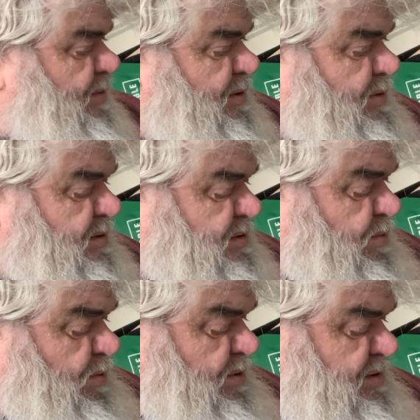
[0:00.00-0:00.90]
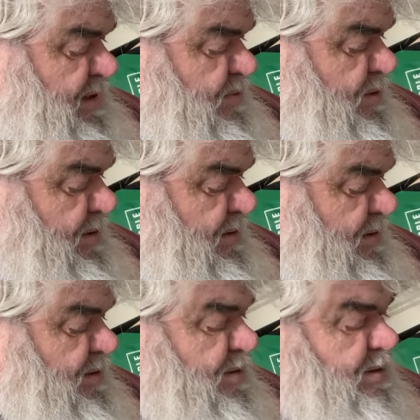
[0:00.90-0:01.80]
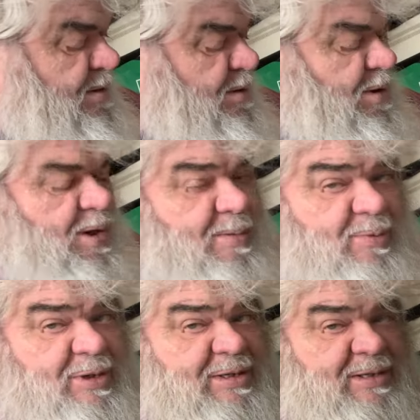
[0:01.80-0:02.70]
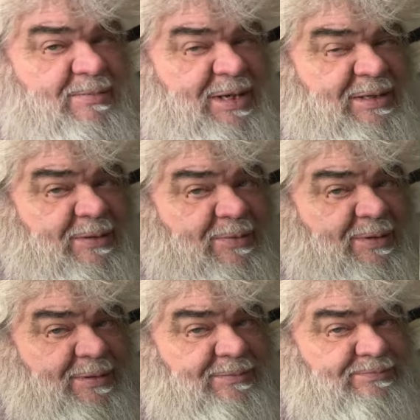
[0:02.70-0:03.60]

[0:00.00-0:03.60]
better. Snooper snapshot, operating manual.